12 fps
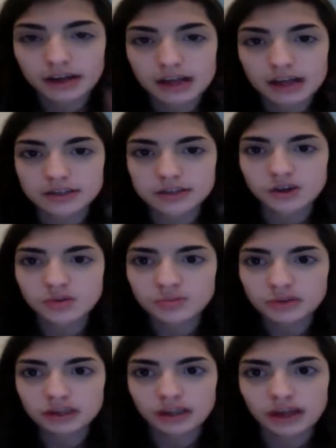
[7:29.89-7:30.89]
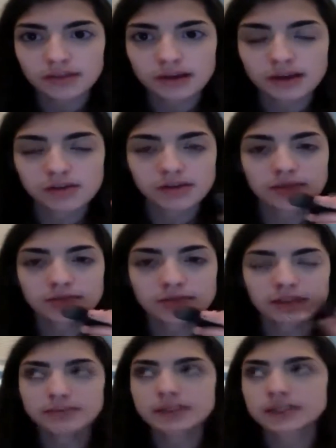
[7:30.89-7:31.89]
I don't put a lot of powder. I
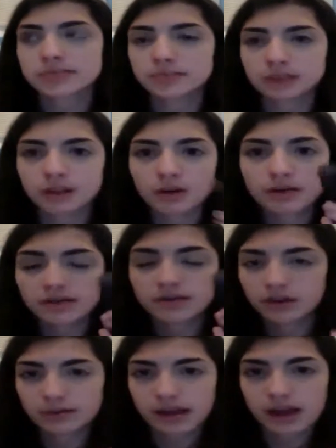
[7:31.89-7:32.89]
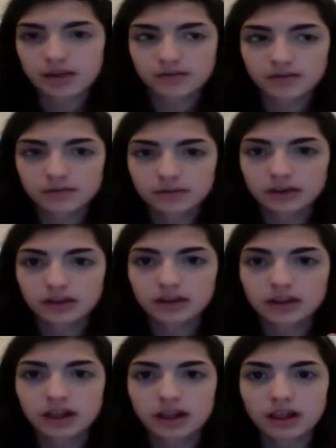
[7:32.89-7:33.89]
pretty much blow off all the powder from here,
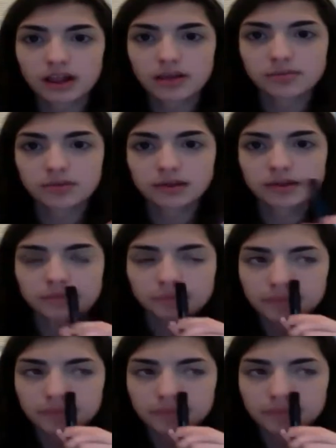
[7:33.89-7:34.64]
but